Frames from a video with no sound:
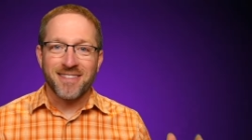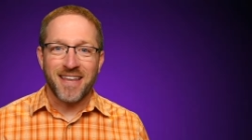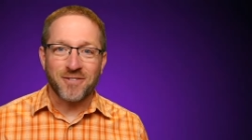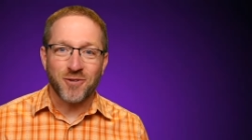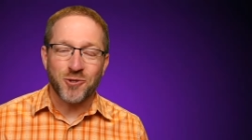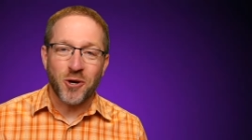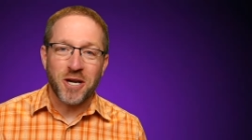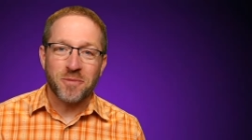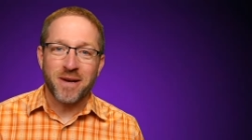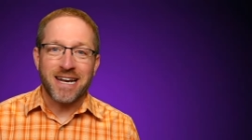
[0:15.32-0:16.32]
Thanks for
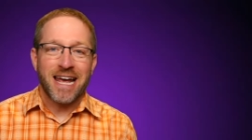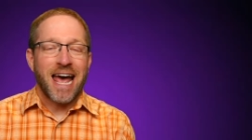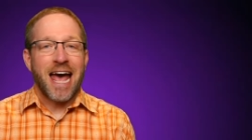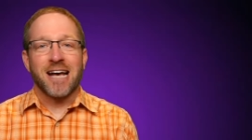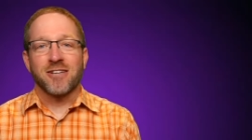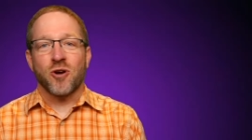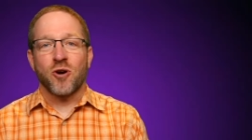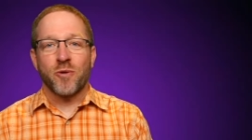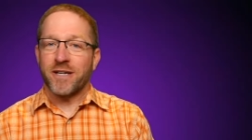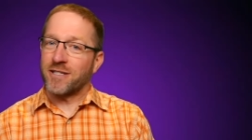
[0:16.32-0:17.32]
joining me. As
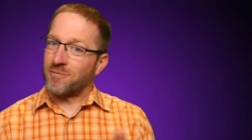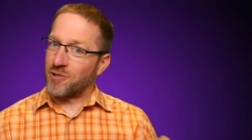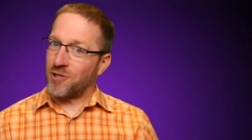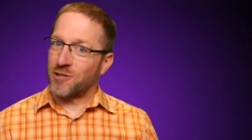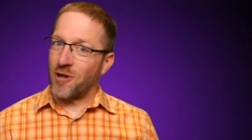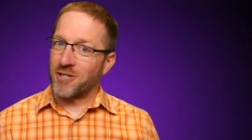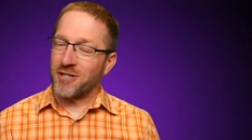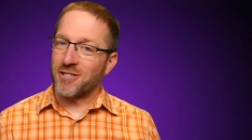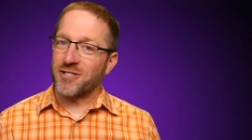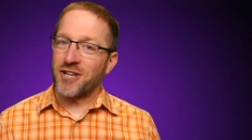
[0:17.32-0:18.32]
always, just launching
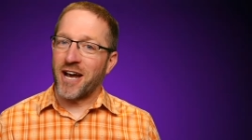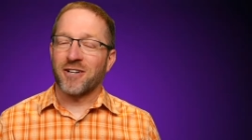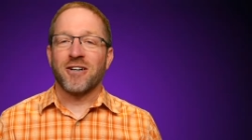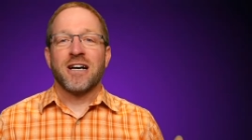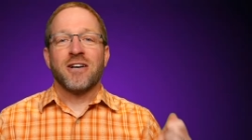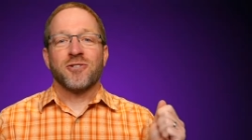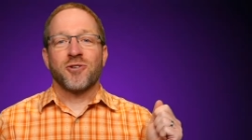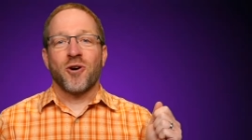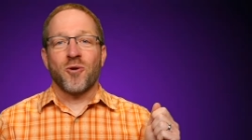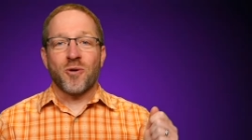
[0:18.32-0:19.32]
this channel.
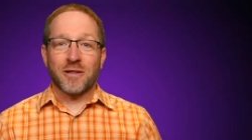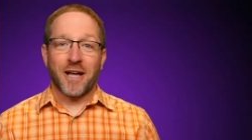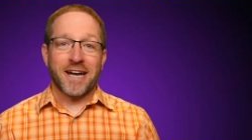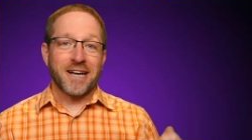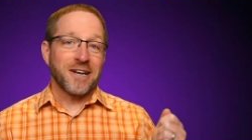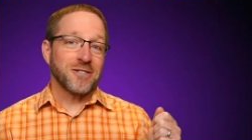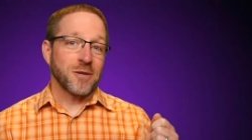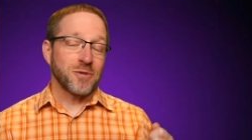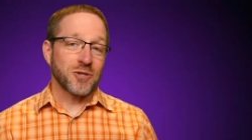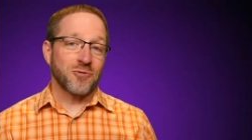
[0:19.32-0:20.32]
So like,
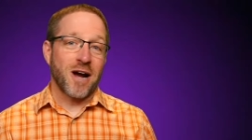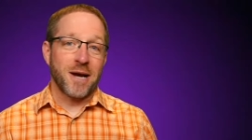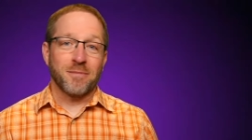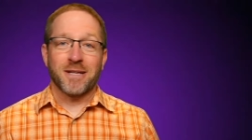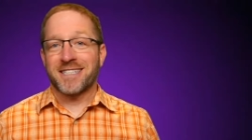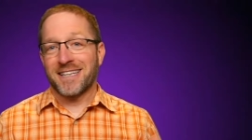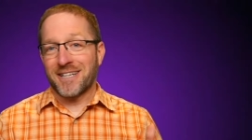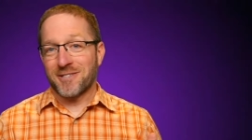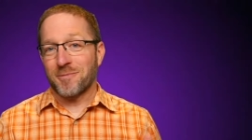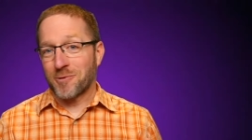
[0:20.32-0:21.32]
subscribe, let's get
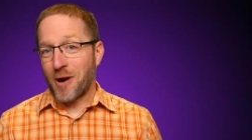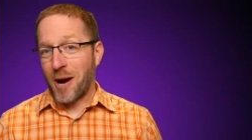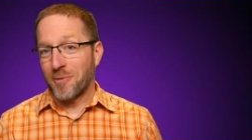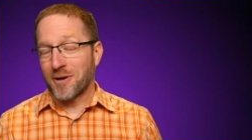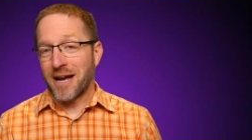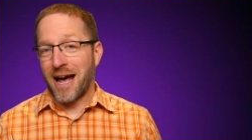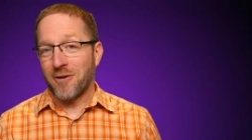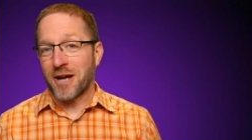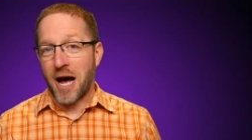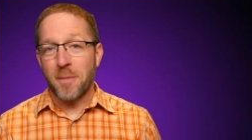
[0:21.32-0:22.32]
that subscriber
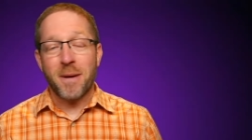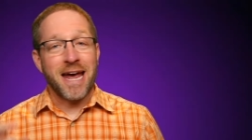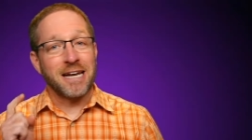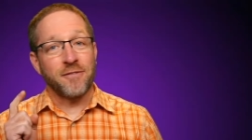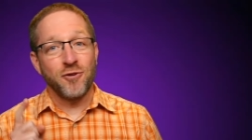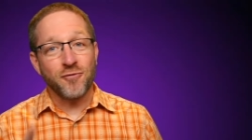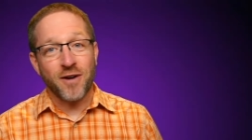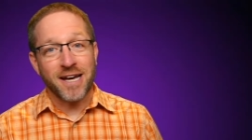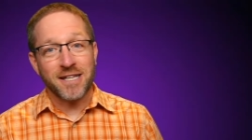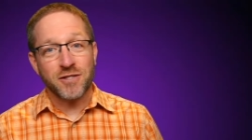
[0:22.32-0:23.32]
count up. And if you
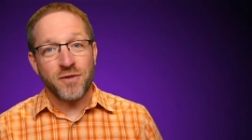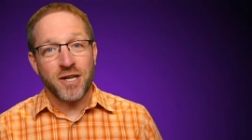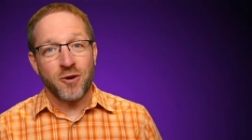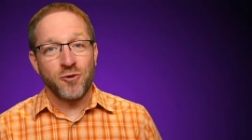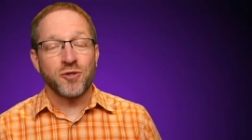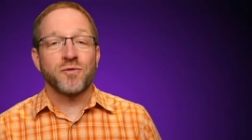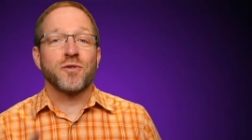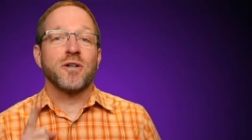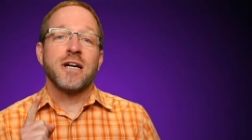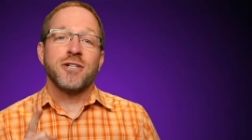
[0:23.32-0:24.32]
find this video
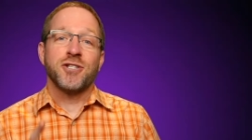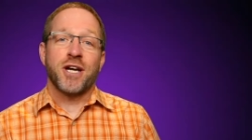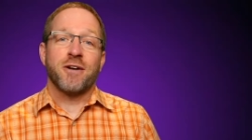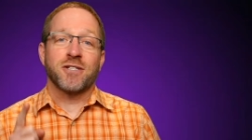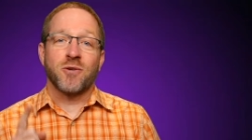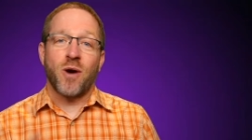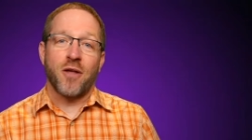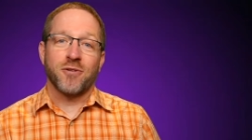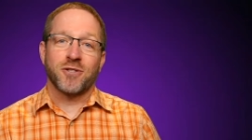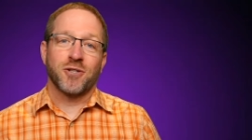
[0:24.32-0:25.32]
useful, share it so
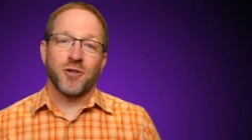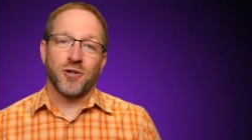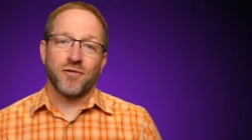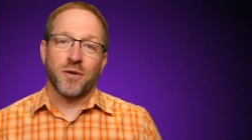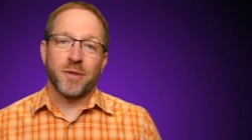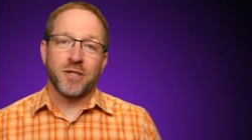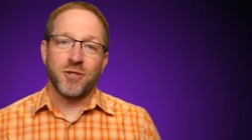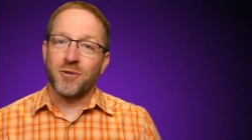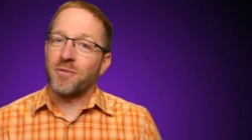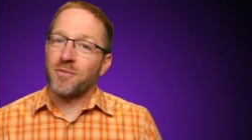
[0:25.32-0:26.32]
others can learn from it
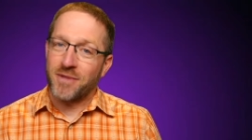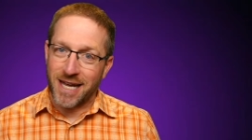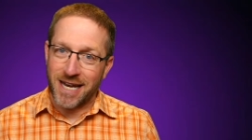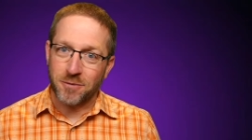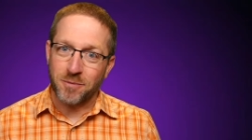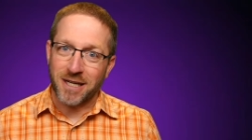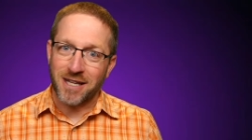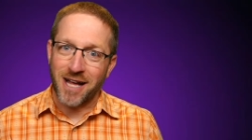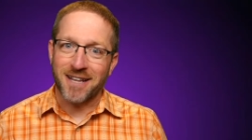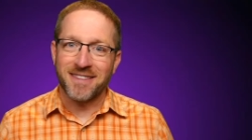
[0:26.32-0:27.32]
too. That helps me a
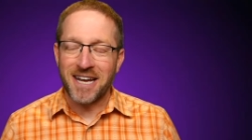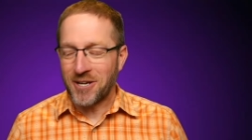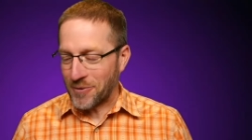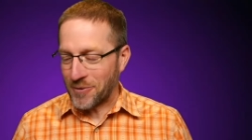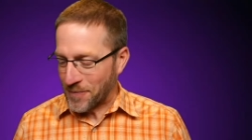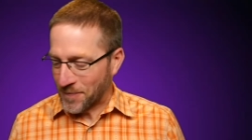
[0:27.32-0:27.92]
lot. Thank you.